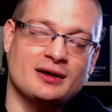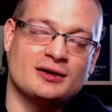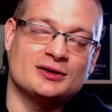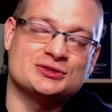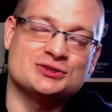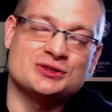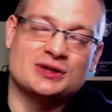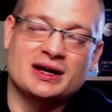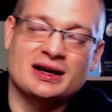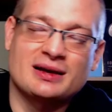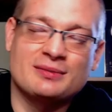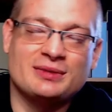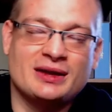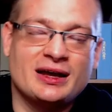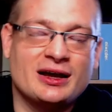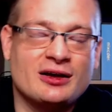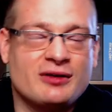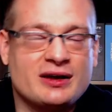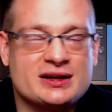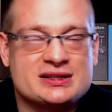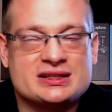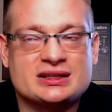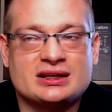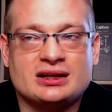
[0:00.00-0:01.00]
on track, I'm
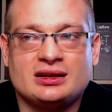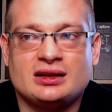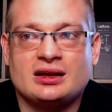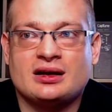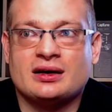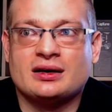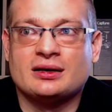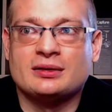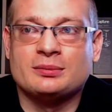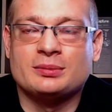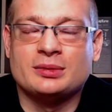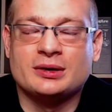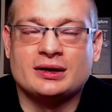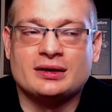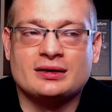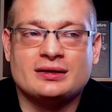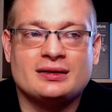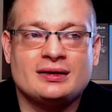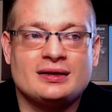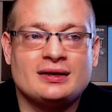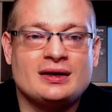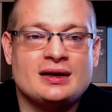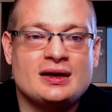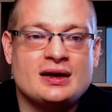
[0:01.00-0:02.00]
digressing a lot, but
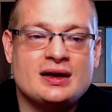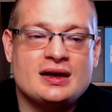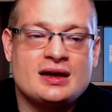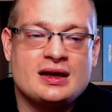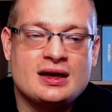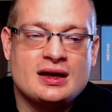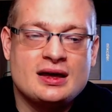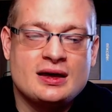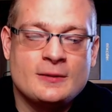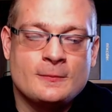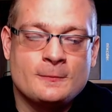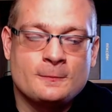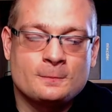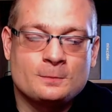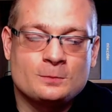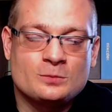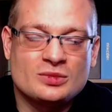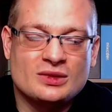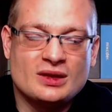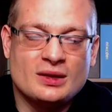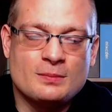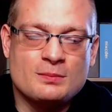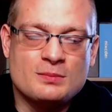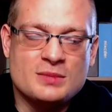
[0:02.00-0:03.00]

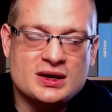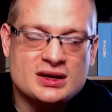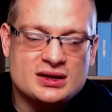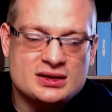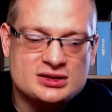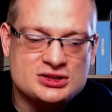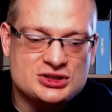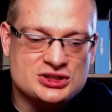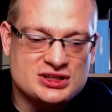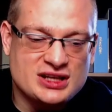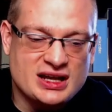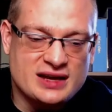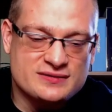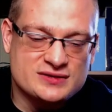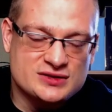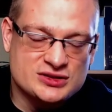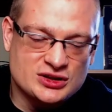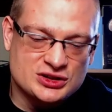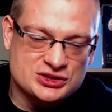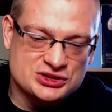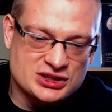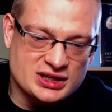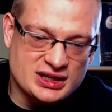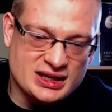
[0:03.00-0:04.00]
mids just have
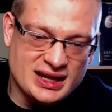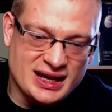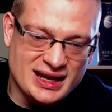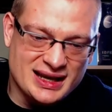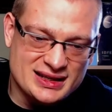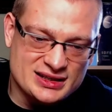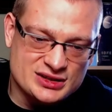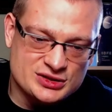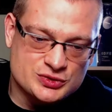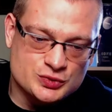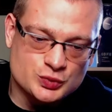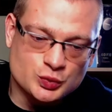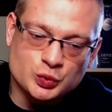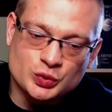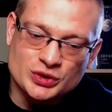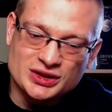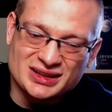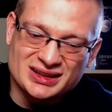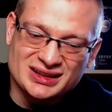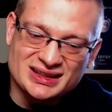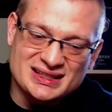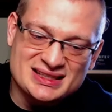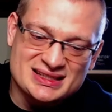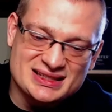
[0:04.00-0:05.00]
such a nice,
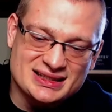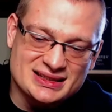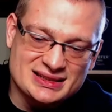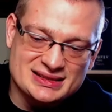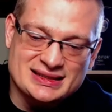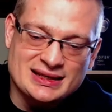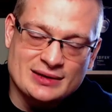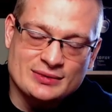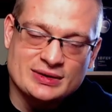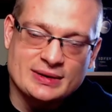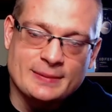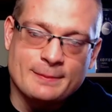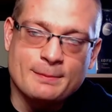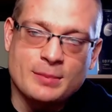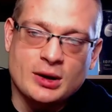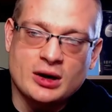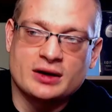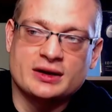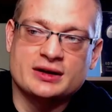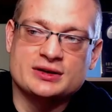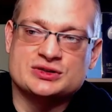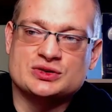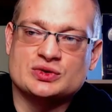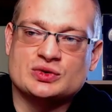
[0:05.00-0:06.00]
realistic sounding
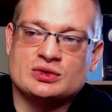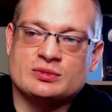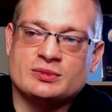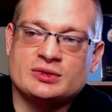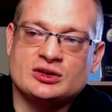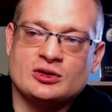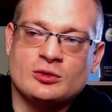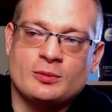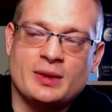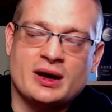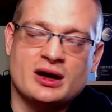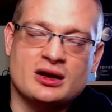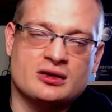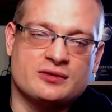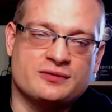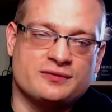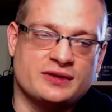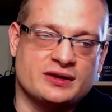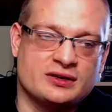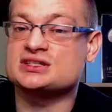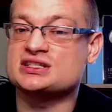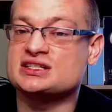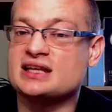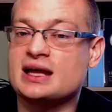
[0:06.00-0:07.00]
body to them. It don't matter if
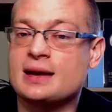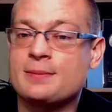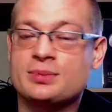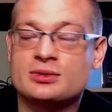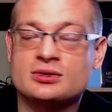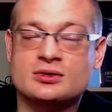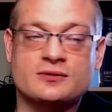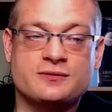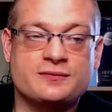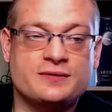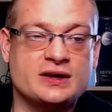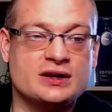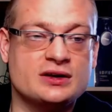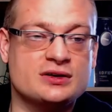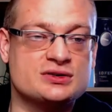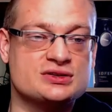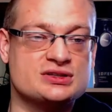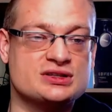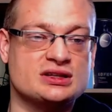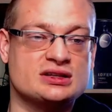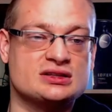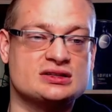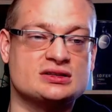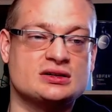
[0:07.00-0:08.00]
they're snapping their fingers
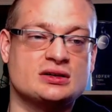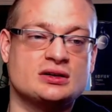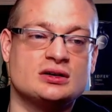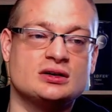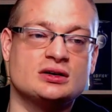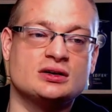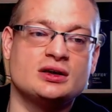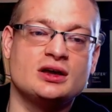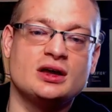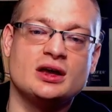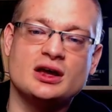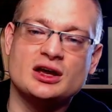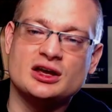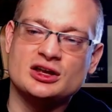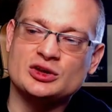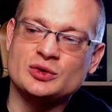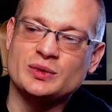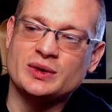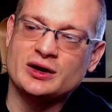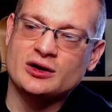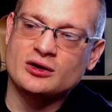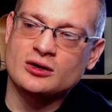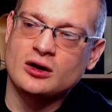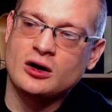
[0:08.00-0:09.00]
in the song, you
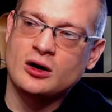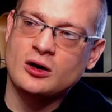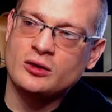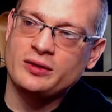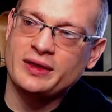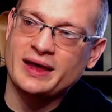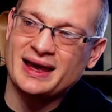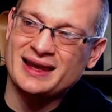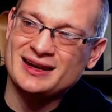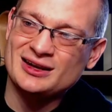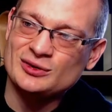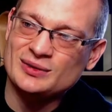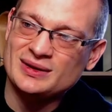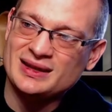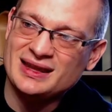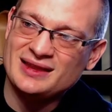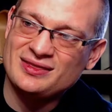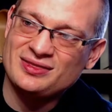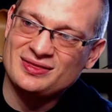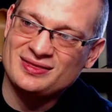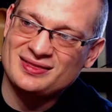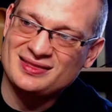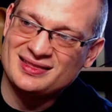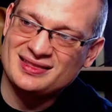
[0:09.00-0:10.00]
hear all that and you
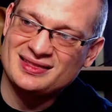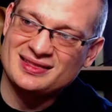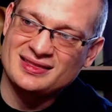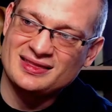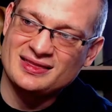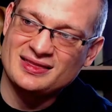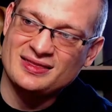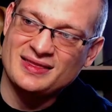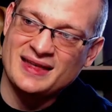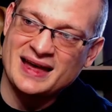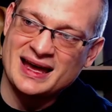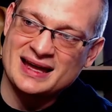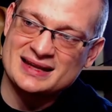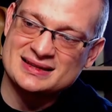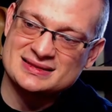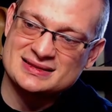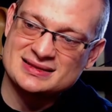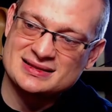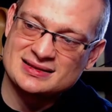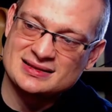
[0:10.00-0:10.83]
get that